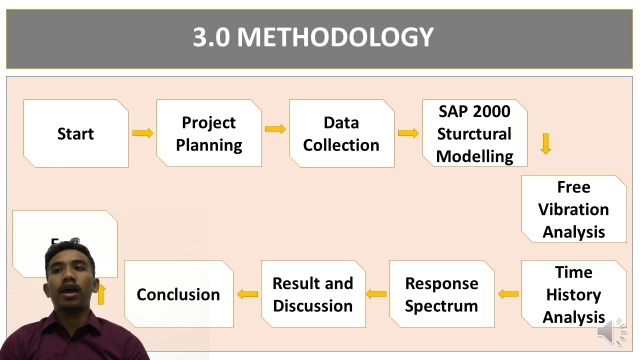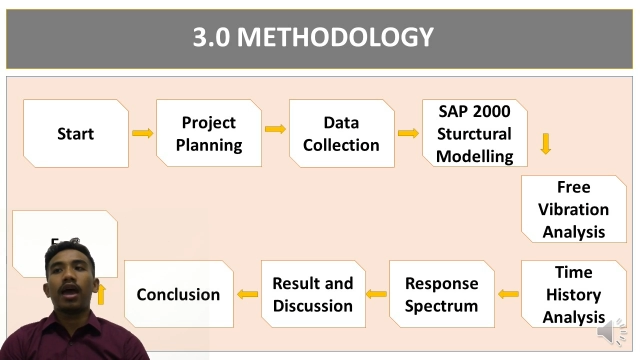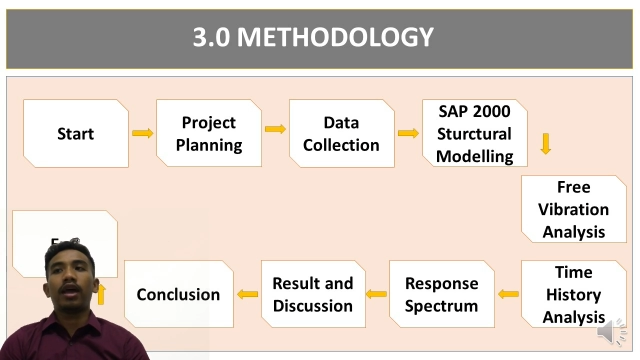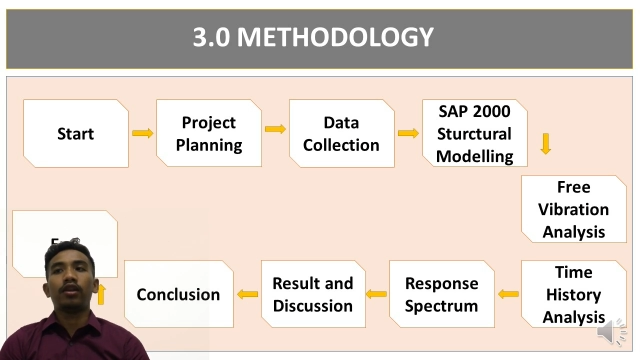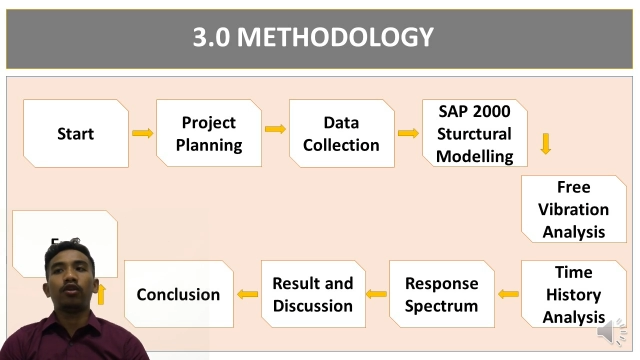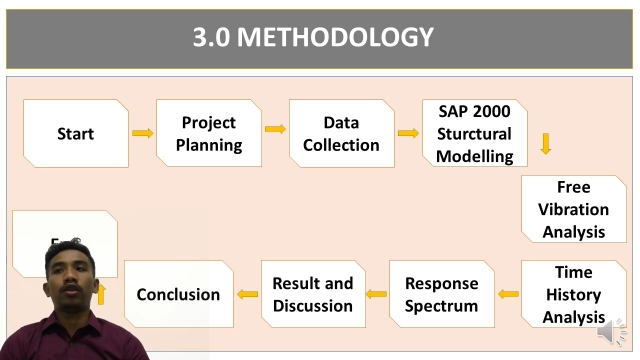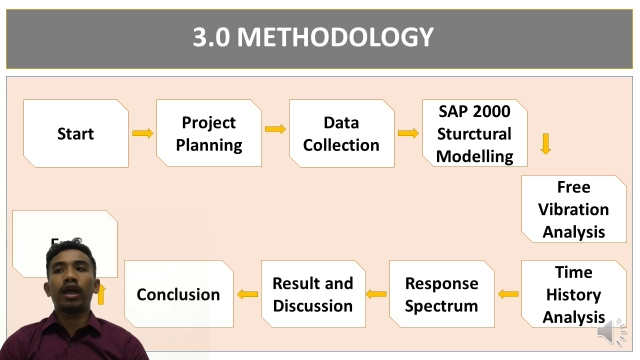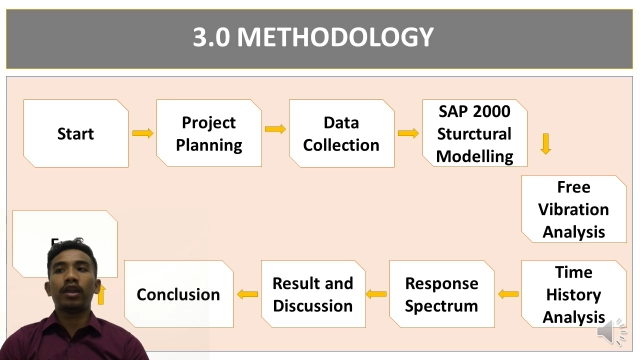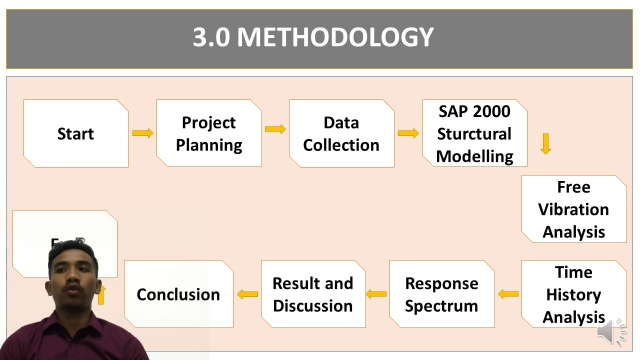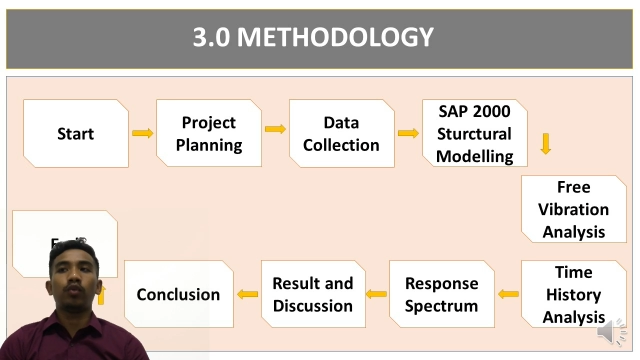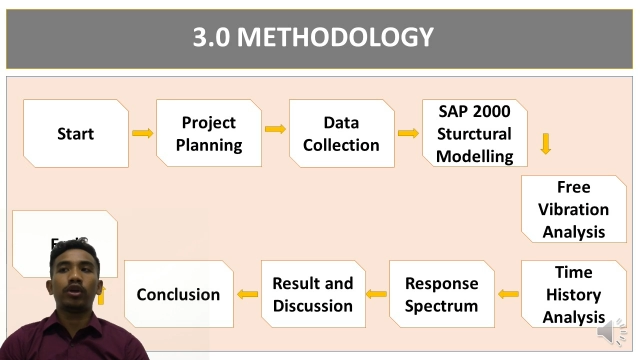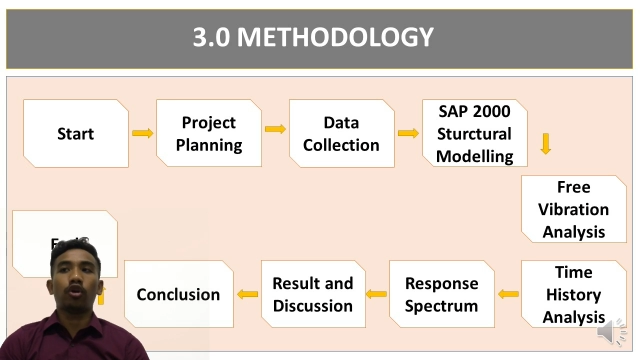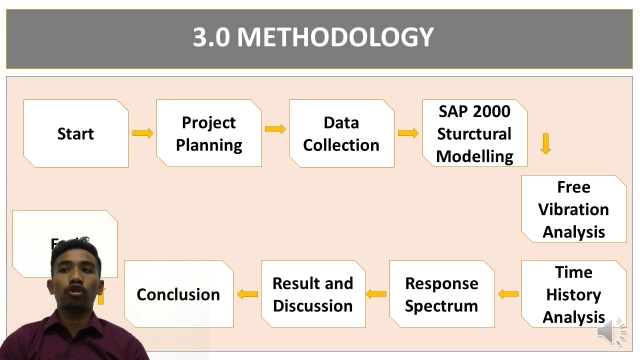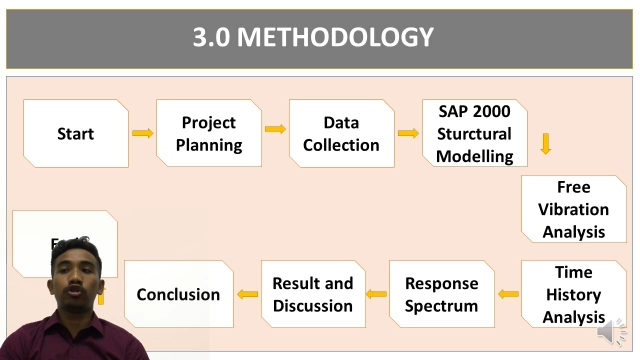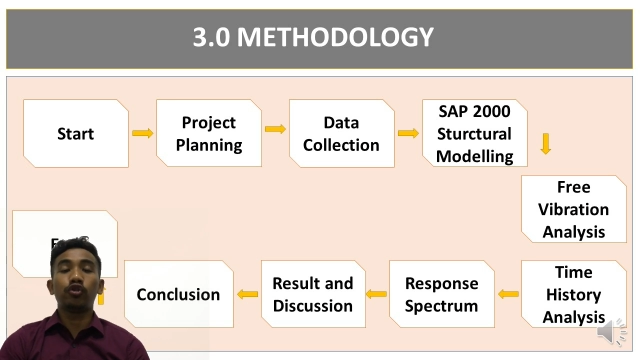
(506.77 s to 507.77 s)
and then
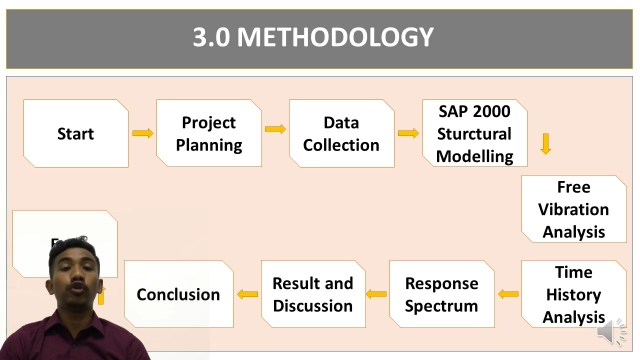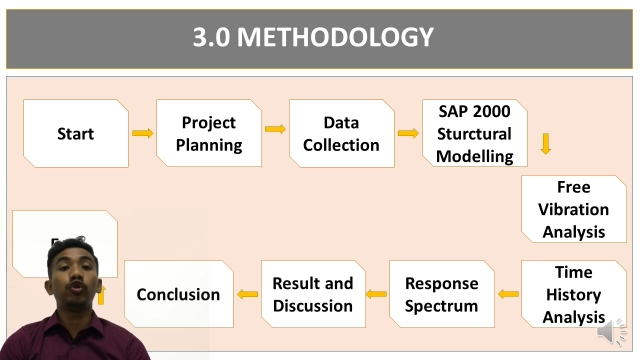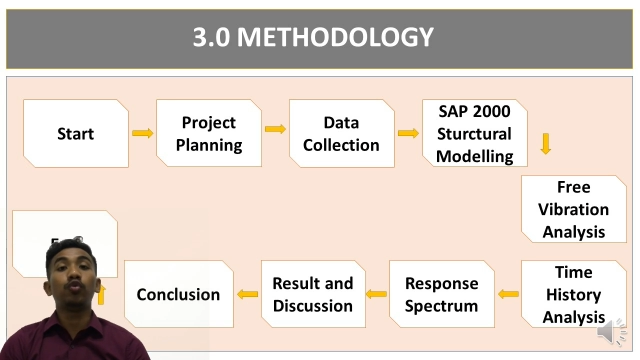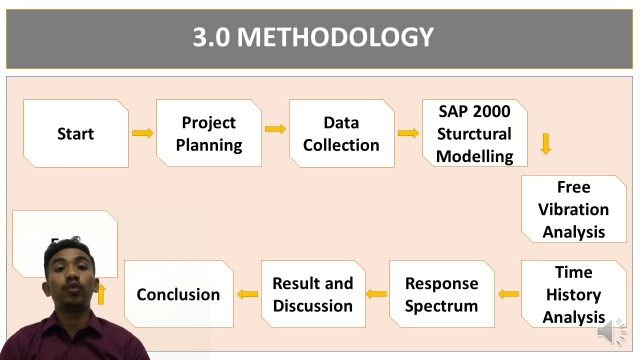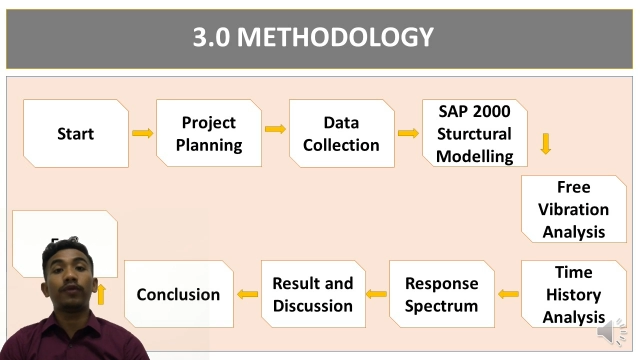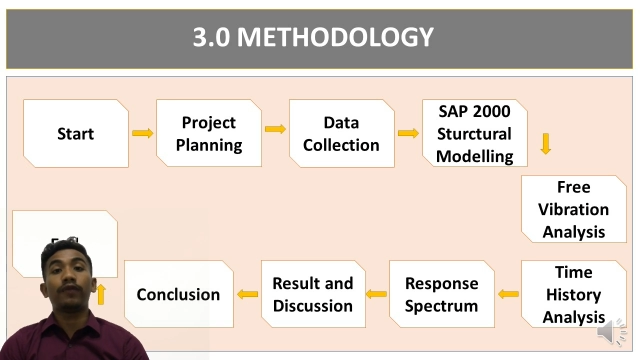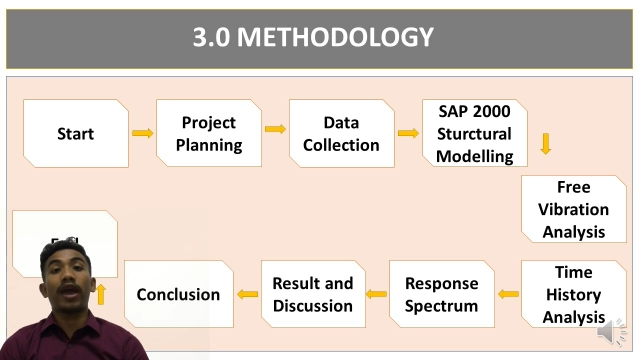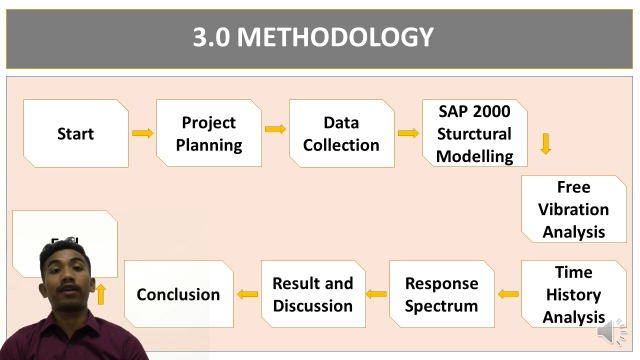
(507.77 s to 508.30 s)
we continue with